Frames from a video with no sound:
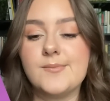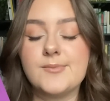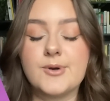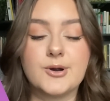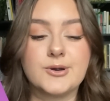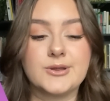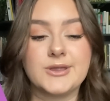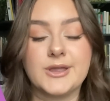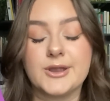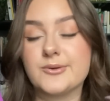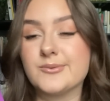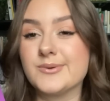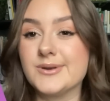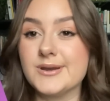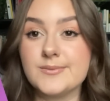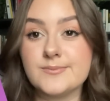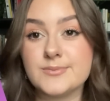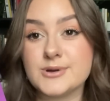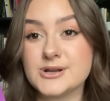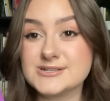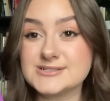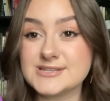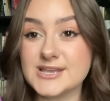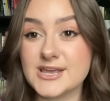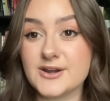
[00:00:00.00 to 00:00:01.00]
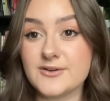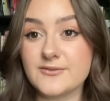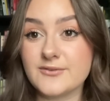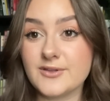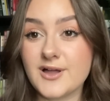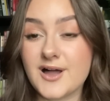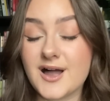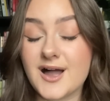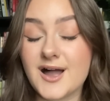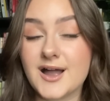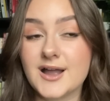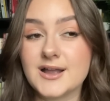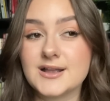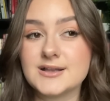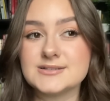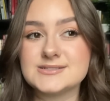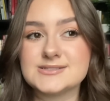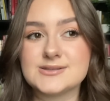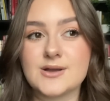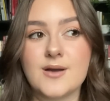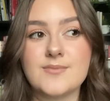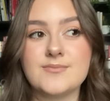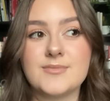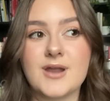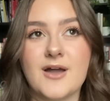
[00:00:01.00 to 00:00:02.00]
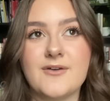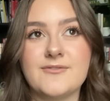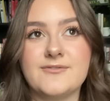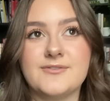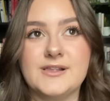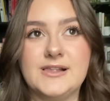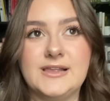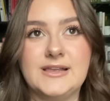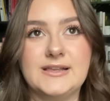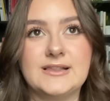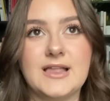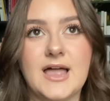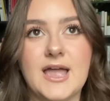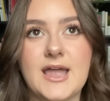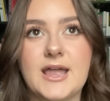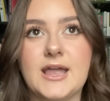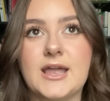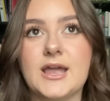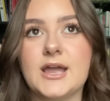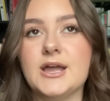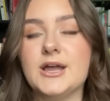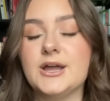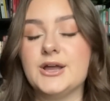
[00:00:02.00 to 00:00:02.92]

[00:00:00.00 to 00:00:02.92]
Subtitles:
or like reading books in a vlog, so I'm not feeling like